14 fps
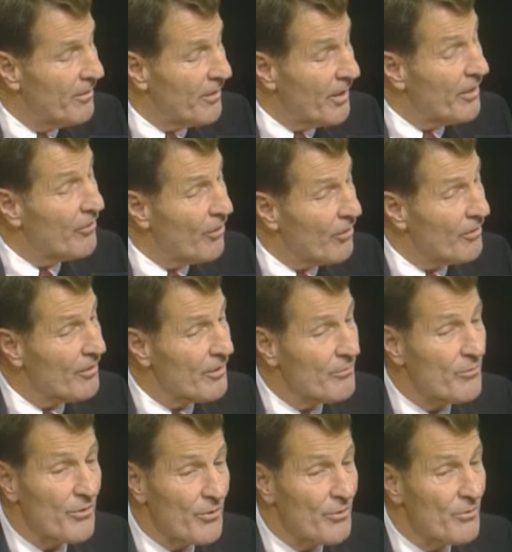and hardly
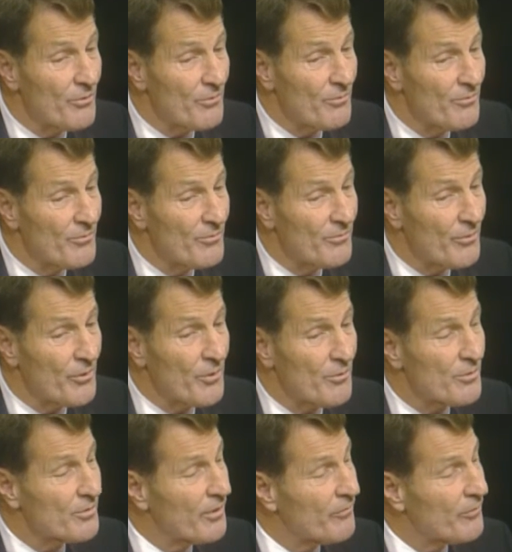with you, for you
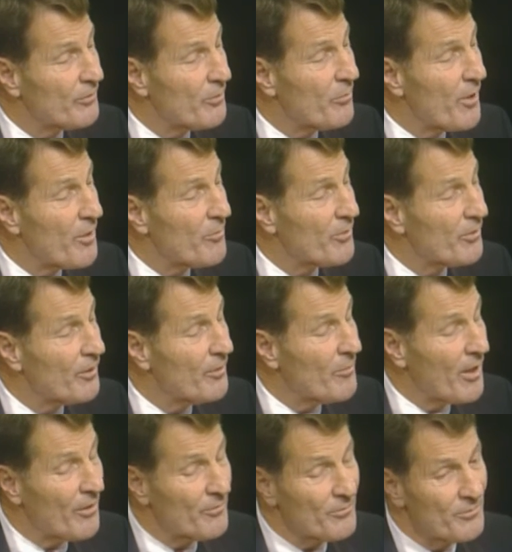suffer the paper to come
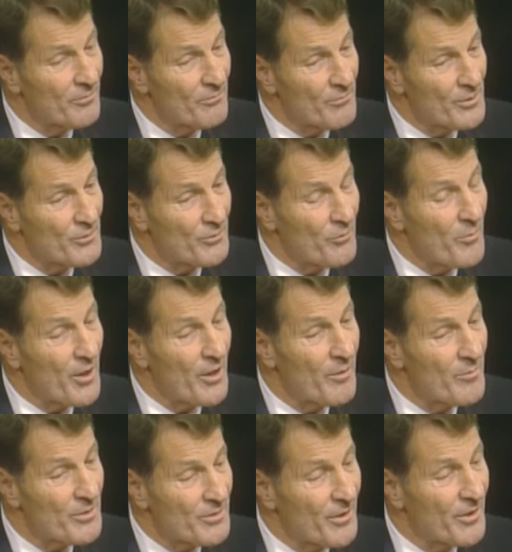out with so many
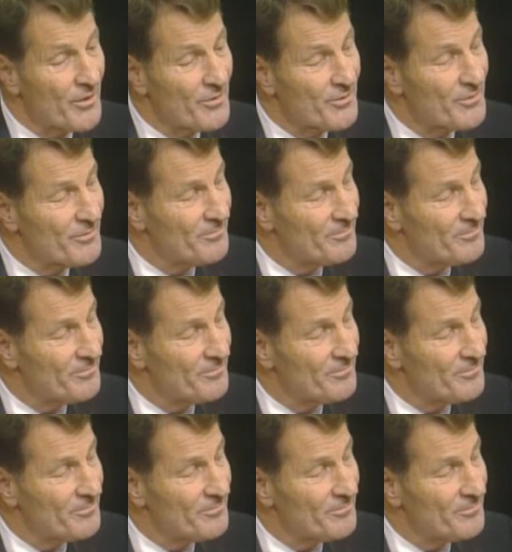mistakes.